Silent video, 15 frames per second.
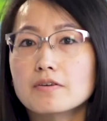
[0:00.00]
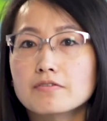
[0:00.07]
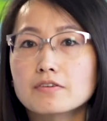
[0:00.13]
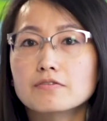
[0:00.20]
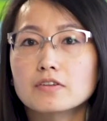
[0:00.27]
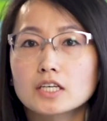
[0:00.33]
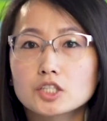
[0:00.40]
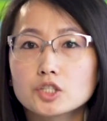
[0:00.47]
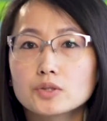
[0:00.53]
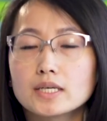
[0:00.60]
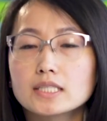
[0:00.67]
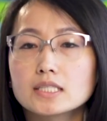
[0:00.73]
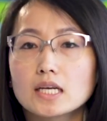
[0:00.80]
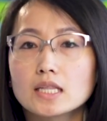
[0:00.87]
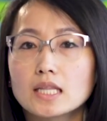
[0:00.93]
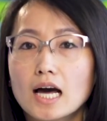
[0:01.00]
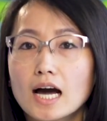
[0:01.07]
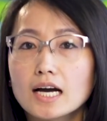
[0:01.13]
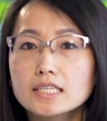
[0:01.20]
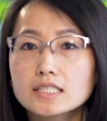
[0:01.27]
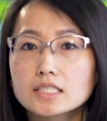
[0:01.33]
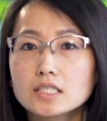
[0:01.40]
If it fluctuates a
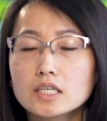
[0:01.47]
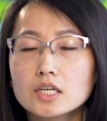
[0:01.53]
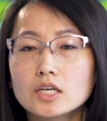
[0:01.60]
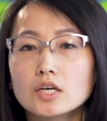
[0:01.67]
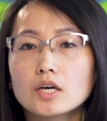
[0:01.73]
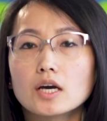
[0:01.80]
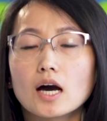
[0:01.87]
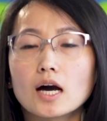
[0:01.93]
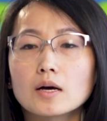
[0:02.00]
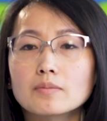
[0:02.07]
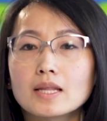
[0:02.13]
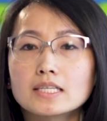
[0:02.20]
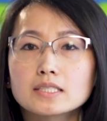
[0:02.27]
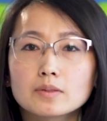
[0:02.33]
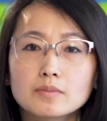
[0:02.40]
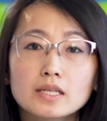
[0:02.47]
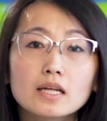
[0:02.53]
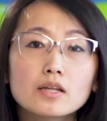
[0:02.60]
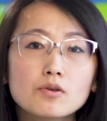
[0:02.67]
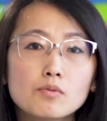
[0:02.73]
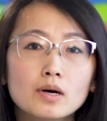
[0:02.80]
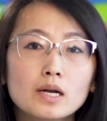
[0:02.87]
lot, that's something
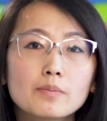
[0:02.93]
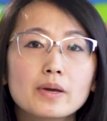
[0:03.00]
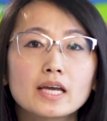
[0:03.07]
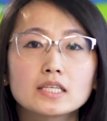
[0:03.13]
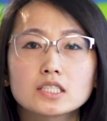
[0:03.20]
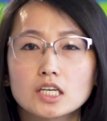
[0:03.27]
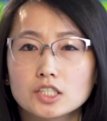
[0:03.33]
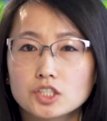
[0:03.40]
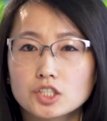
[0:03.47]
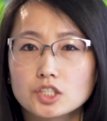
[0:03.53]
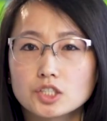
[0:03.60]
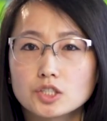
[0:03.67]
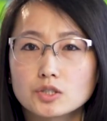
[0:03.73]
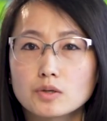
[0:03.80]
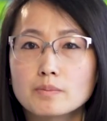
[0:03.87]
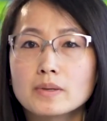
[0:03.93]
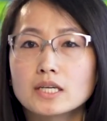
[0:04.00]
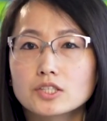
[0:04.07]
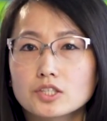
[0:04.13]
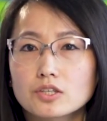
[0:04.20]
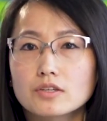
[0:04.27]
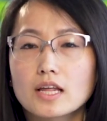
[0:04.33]
that you want to pay attention to and
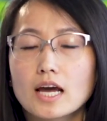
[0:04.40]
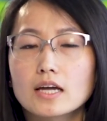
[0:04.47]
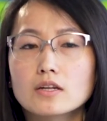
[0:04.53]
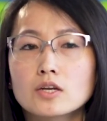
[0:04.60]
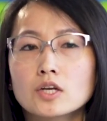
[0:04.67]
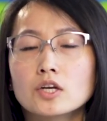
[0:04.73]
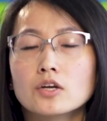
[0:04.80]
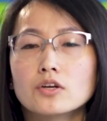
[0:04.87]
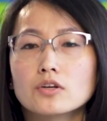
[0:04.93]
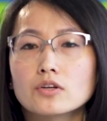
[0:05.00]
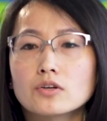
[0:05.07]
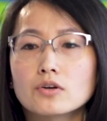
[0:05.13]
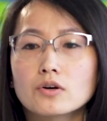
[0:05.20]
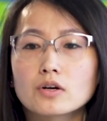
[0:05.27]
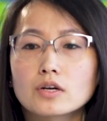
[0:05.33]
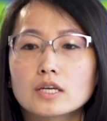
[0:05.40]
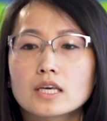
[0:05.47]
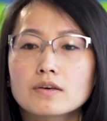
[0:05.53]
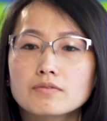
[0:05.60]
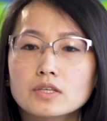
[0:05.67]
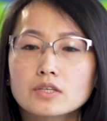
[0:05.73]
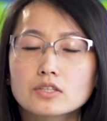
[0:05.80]
make sure that you're
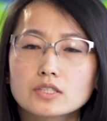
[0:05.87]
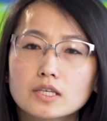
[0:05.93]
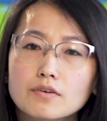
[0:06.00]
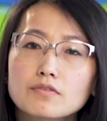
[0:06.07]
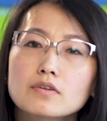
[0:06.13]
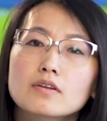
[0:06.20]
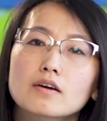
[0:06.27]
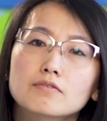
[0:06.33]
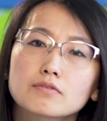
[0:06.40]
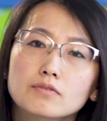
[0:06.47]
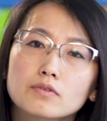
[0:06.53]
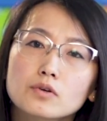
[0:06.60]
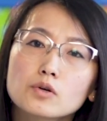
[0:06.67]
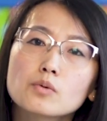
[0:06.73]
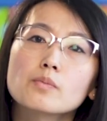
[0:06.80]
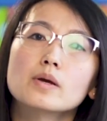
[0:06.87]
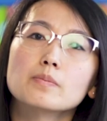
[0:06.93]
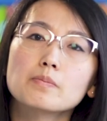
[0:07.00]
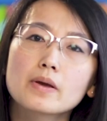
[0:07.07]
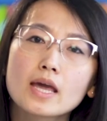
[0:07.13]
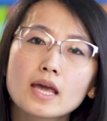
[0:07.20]
giving yourself enough room and